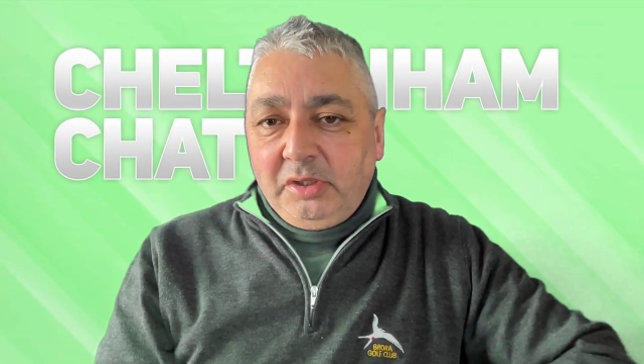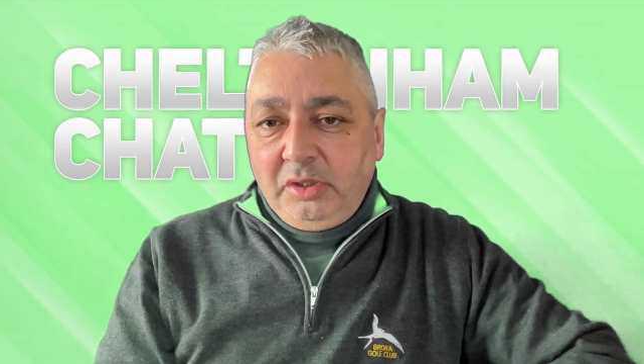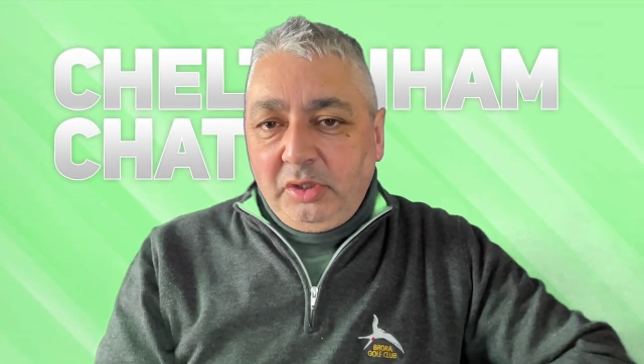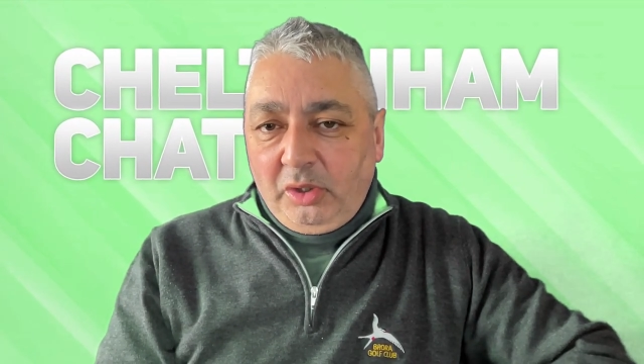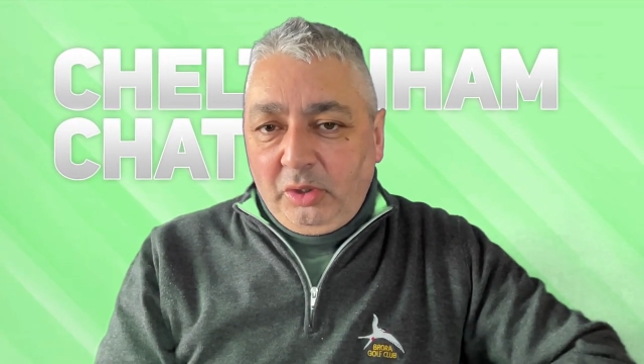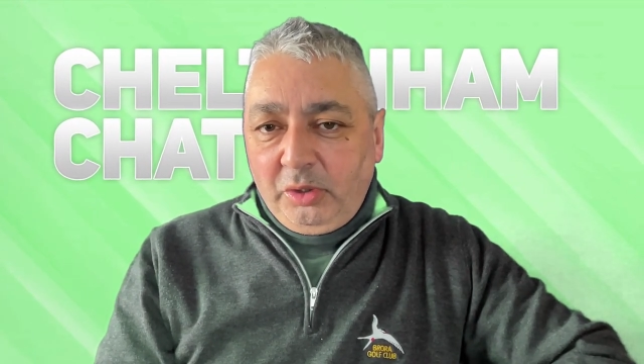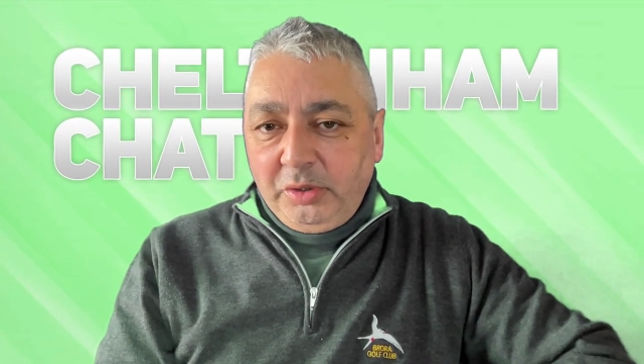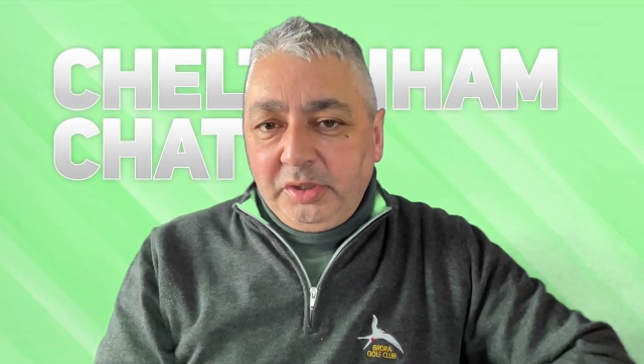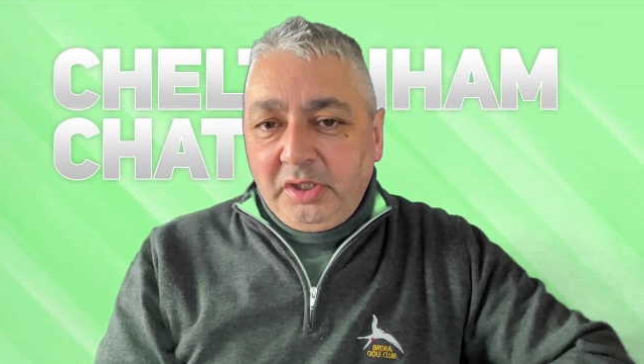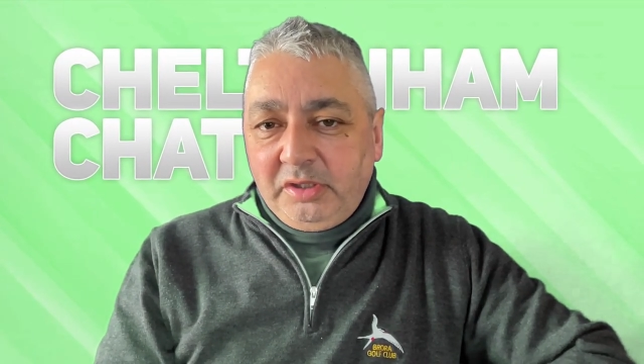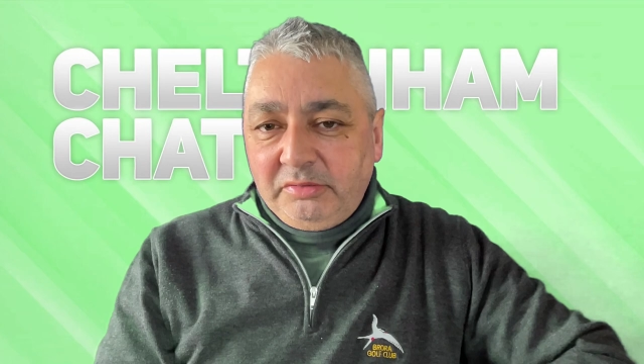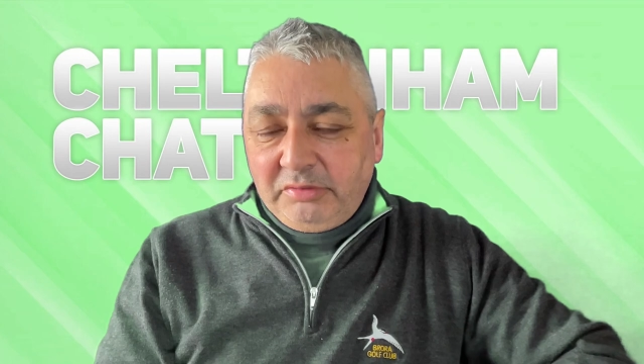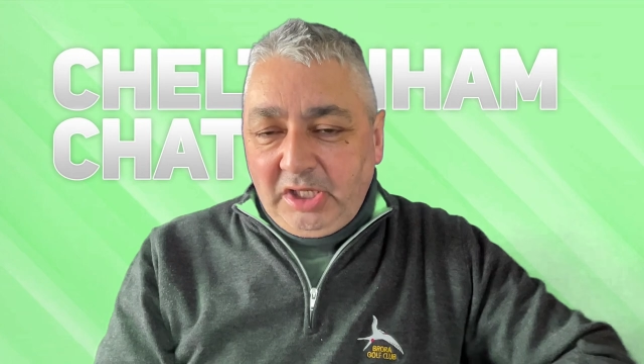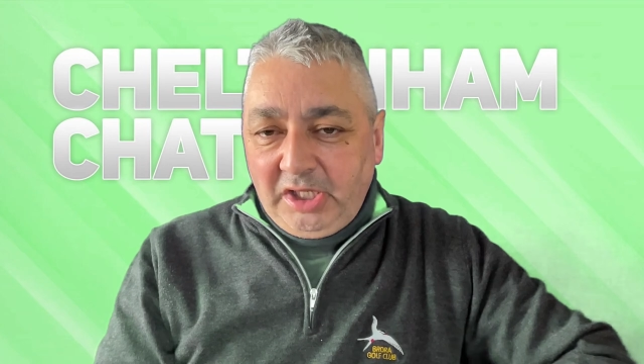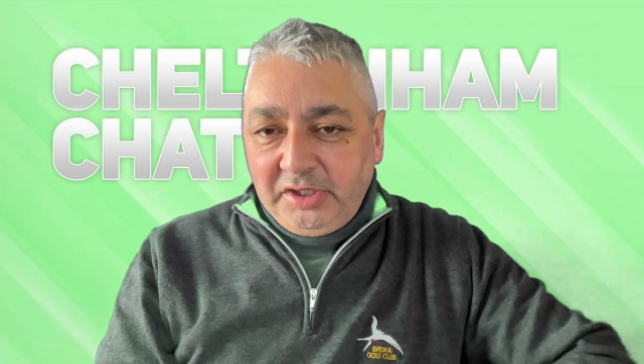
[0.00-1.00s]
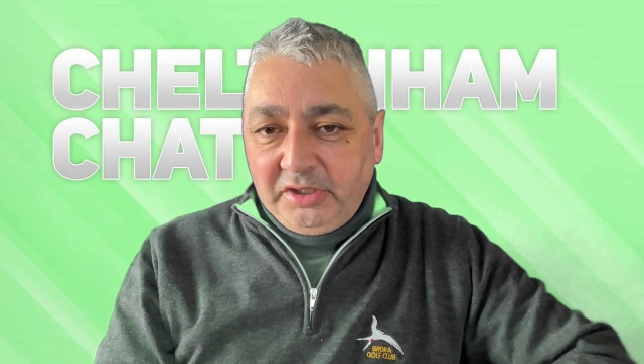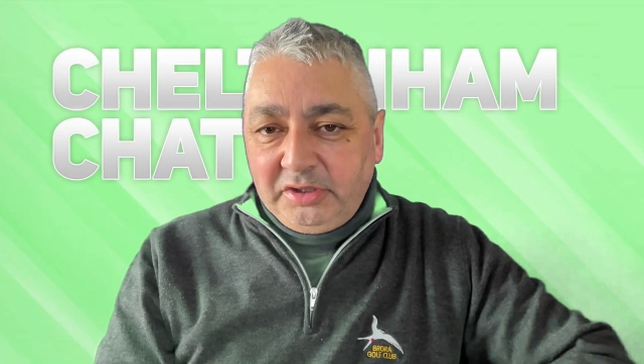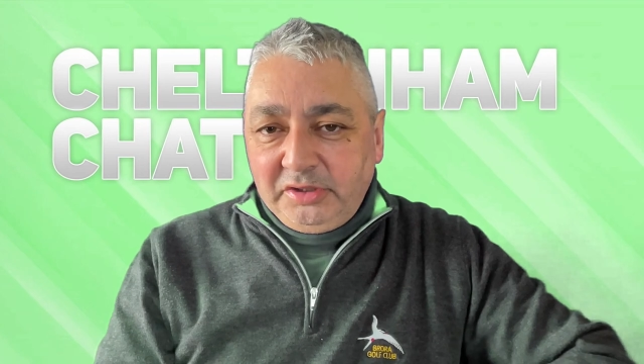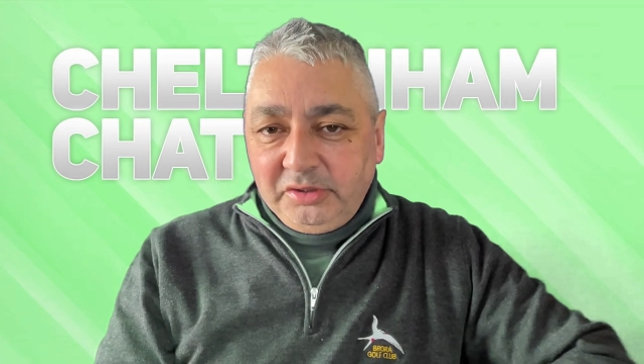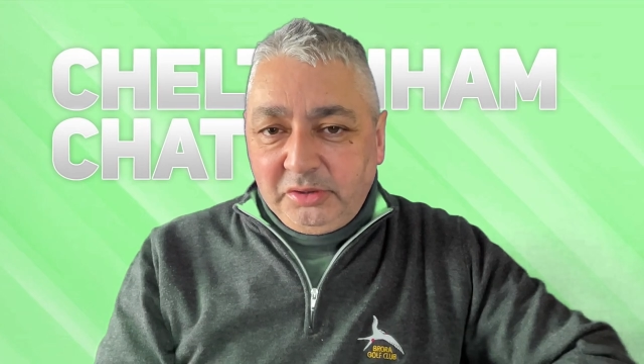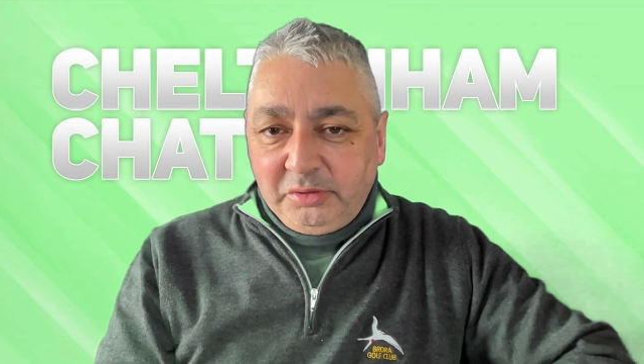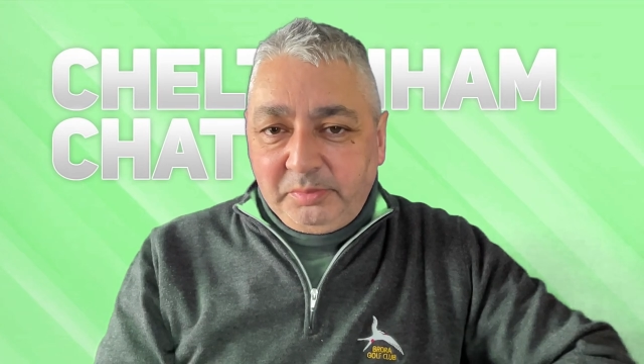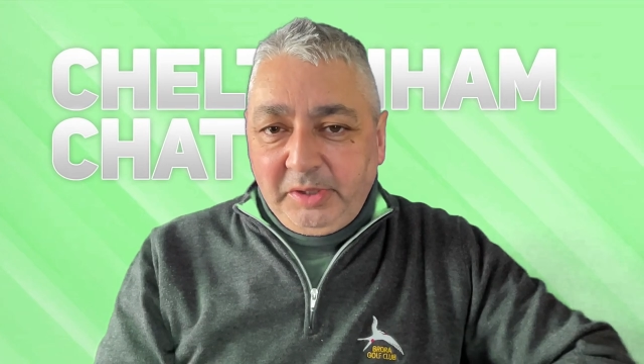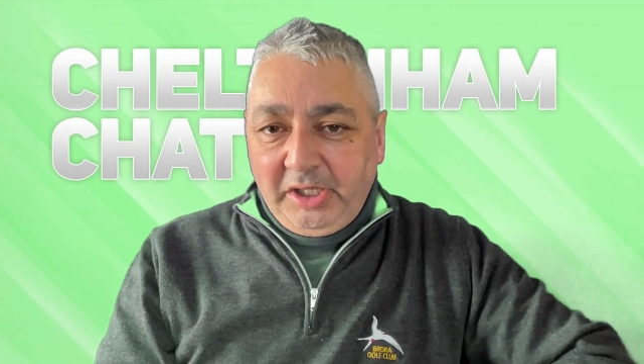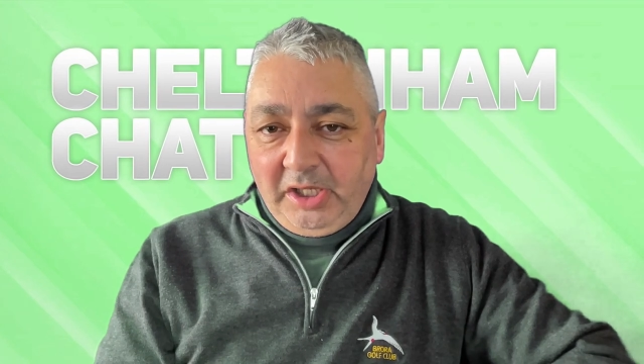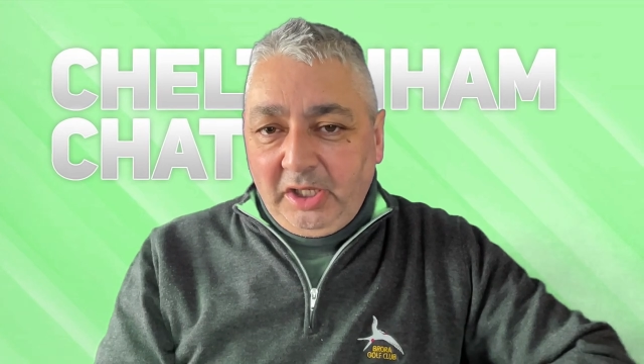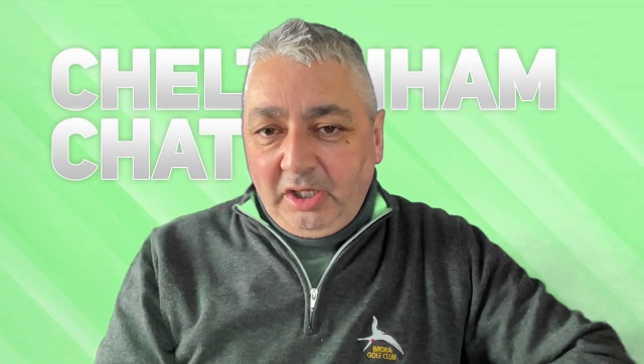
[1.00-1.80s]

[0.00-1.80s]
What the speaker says: non-runner, no bet.